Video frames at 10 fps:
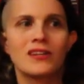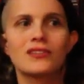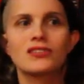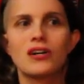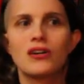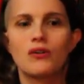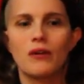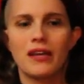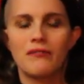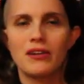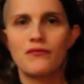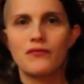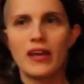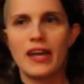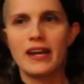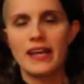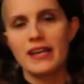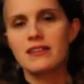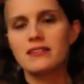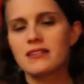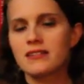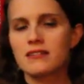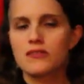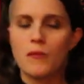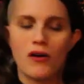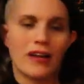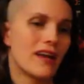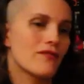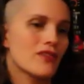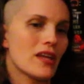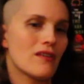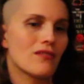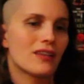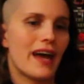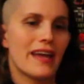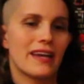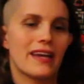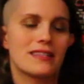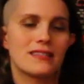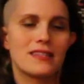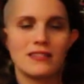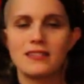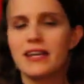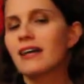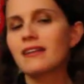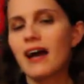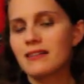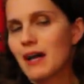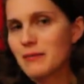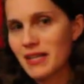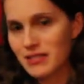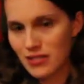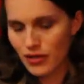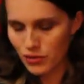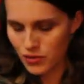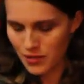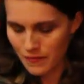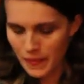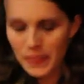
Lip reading: So even if it is just a small handful that you like, it doesn't take a lot of time to get to those.